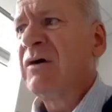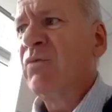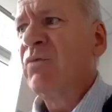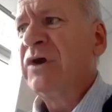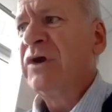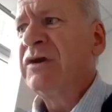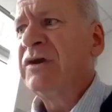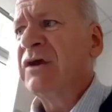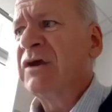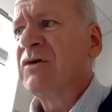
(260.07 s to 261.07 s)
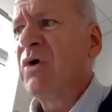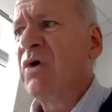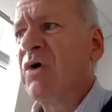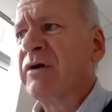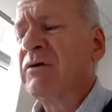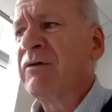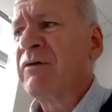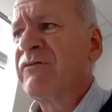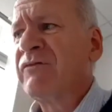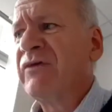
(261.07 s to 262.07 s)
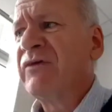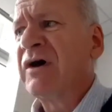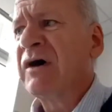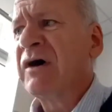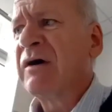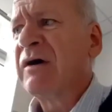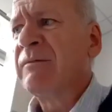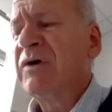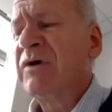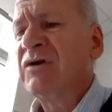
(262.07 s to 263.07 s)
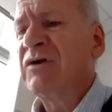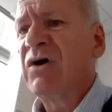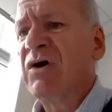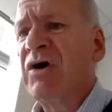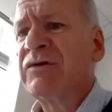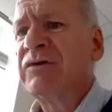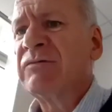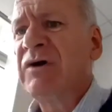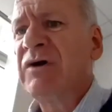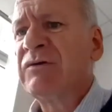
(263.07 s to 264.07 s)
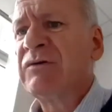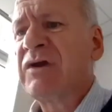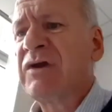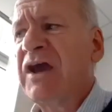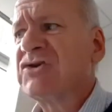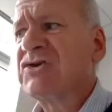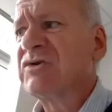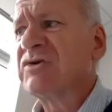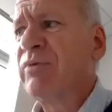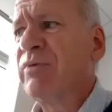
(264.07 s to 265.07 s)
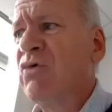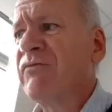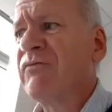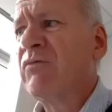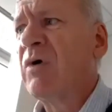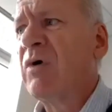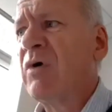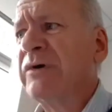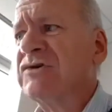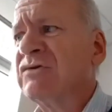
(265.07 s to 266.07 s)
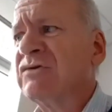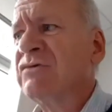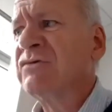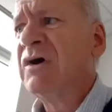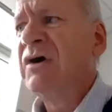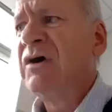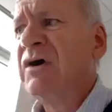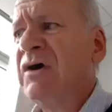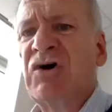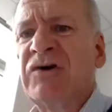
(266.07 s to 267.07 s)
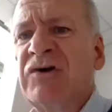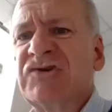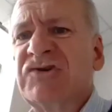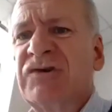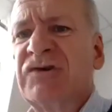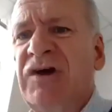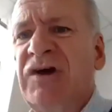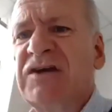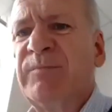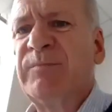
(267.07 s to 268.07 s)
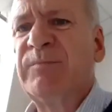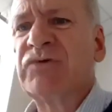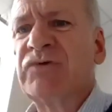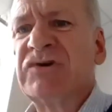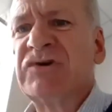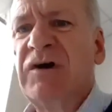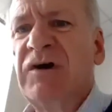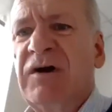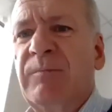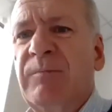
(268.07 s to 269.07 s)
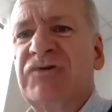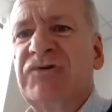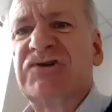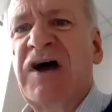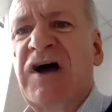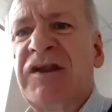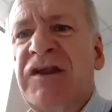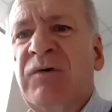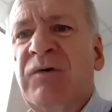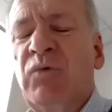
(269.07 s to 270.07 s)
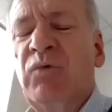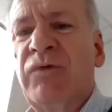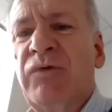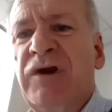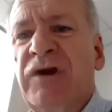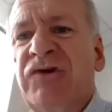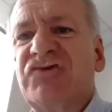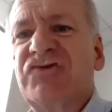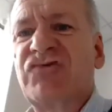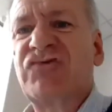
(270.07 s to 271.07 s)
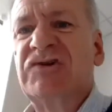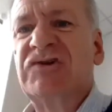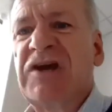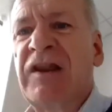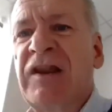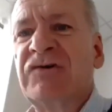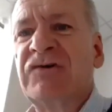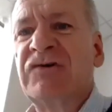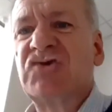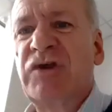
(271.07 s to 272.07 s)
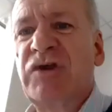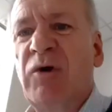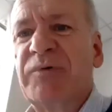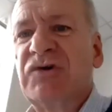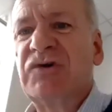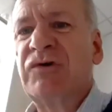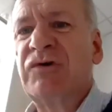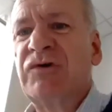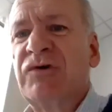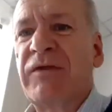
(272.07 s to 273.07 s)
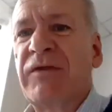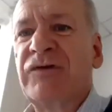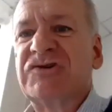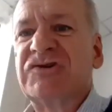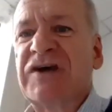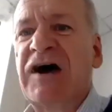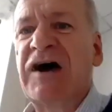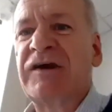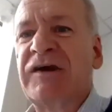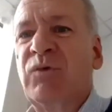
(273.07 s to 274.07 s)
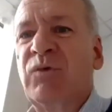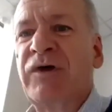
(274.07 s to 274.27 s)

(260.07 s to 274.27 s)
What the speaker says: We get quite a lot of in-kind and cash support for what we do. Basically, it's converting science into exports, but starting with the industry challenge or the opportunity or the problem, rather than starting with a